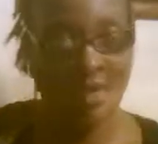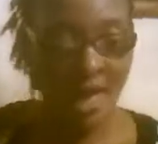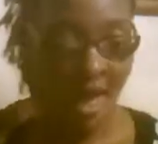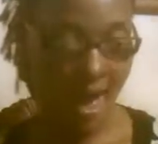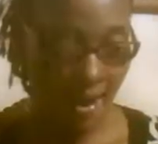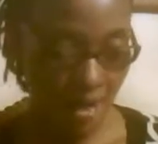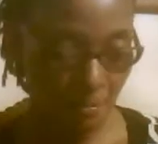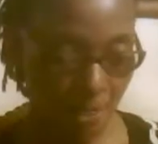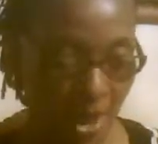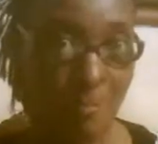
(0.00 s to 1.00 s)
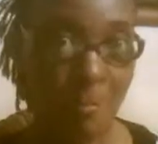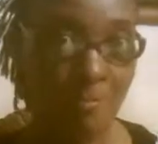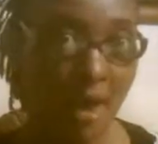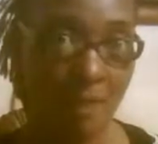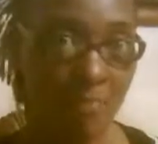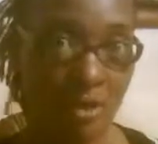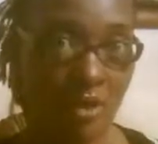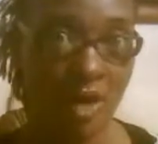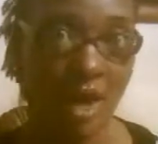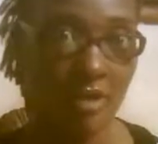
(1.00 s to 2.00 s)
I got a paperback book.
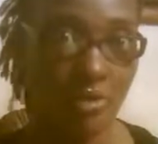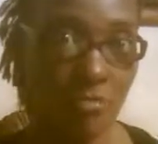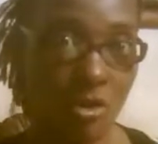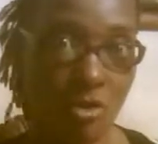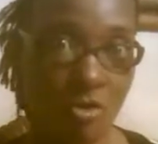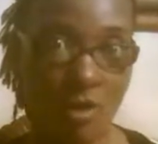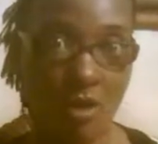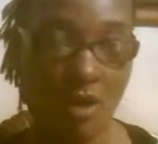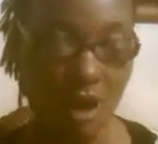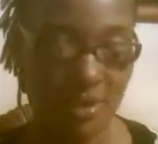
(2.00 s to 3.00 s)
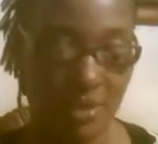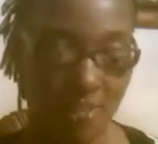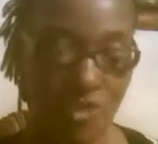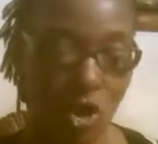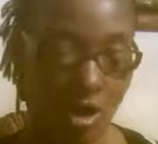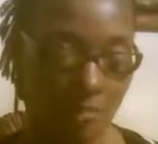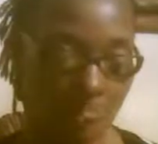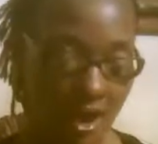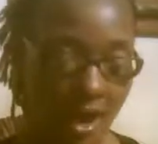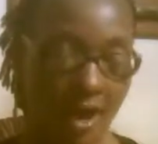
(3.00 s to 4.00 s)
I don't know. I'm sorry.
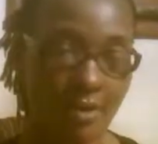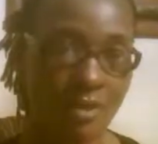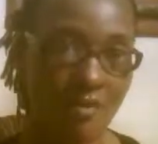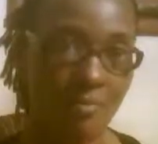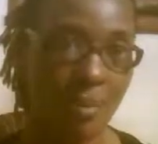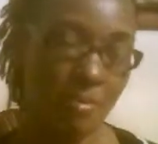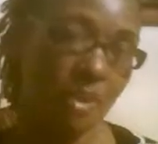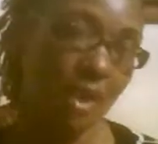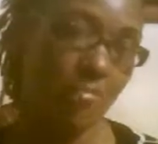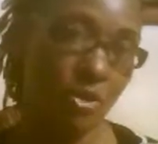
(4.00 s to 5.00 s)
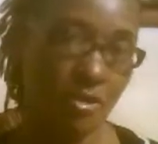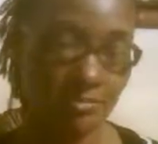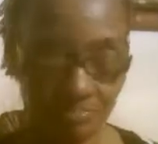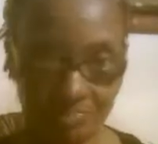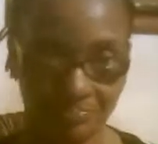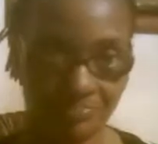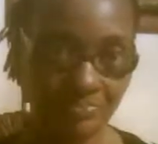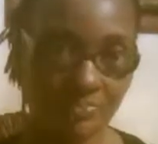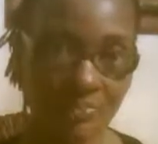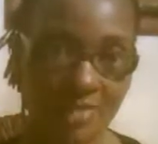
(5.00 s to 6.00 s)
I don't have a paperback book.
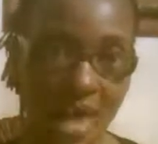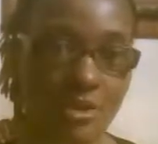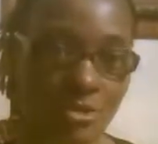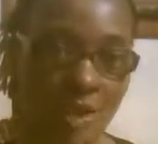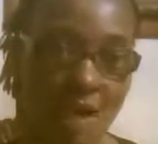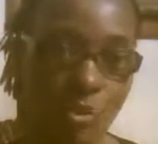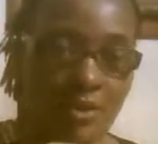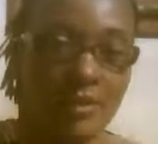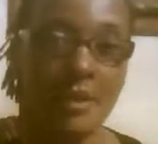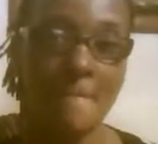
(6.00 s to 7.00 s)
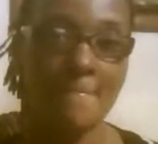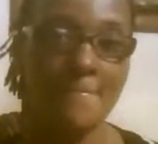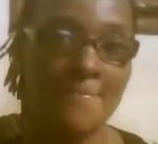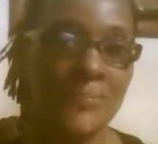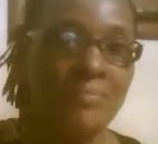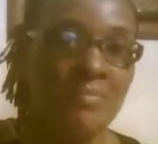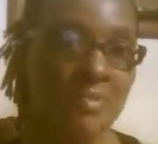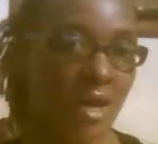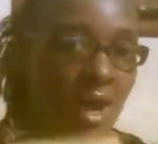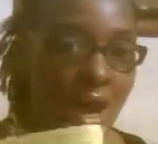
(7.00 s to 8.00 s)
I don't have one.
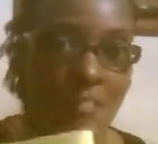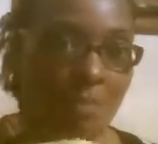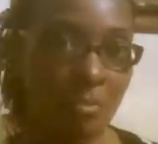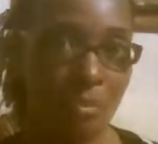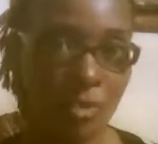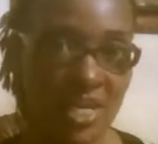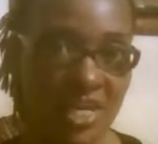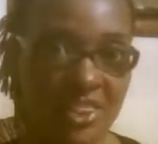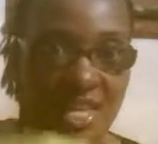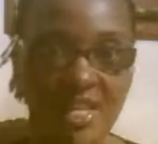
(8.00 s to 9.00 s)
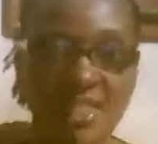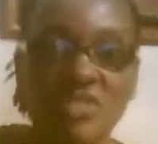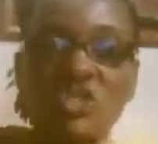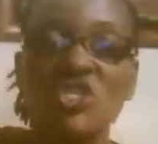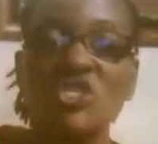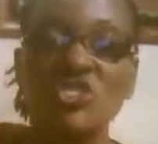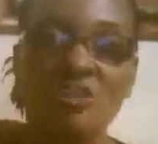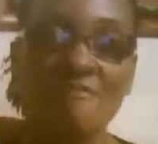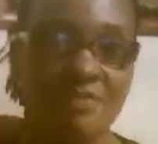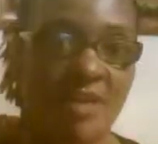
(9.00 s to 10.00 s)
I'm not promoting anything. This is just
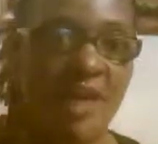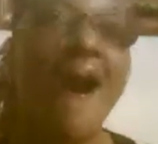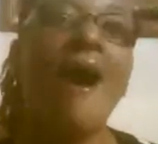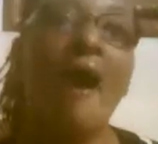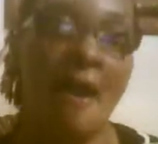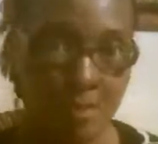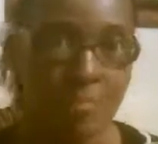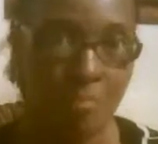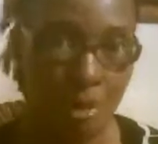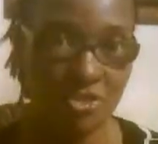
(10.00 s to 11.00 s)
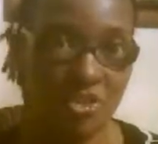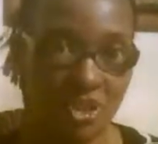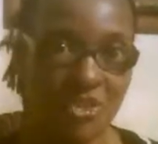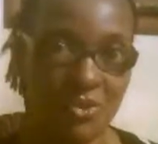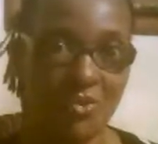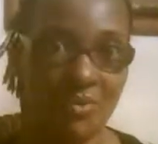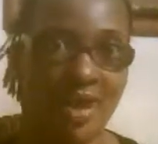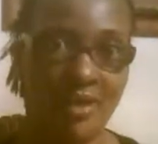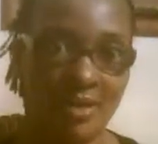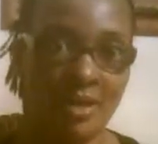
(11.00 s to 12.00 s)
stuff that I personally do, okay?
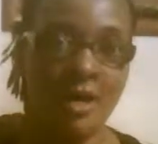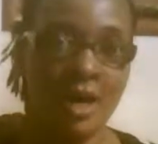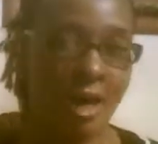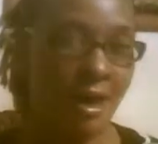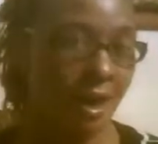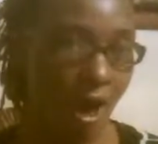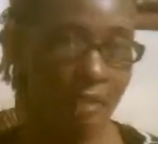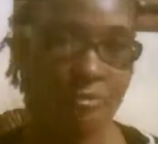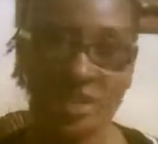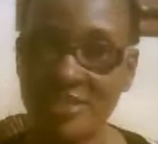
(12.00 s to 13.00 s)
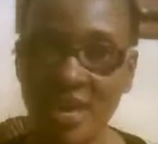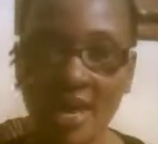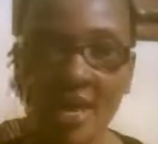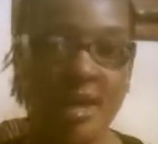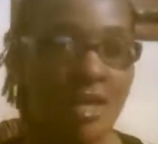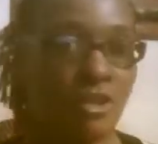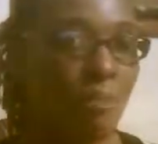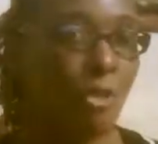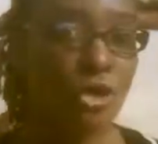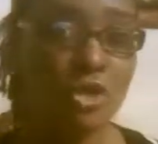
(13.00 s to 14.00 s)
I'm just saying the
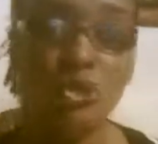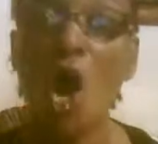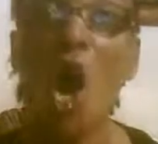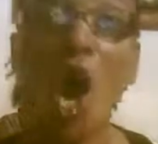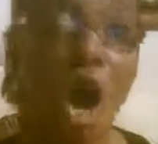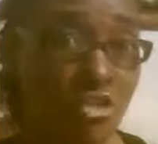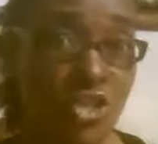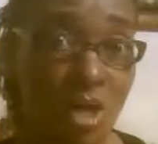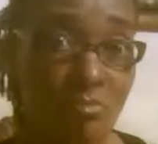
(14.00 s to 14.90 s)
book is awesome.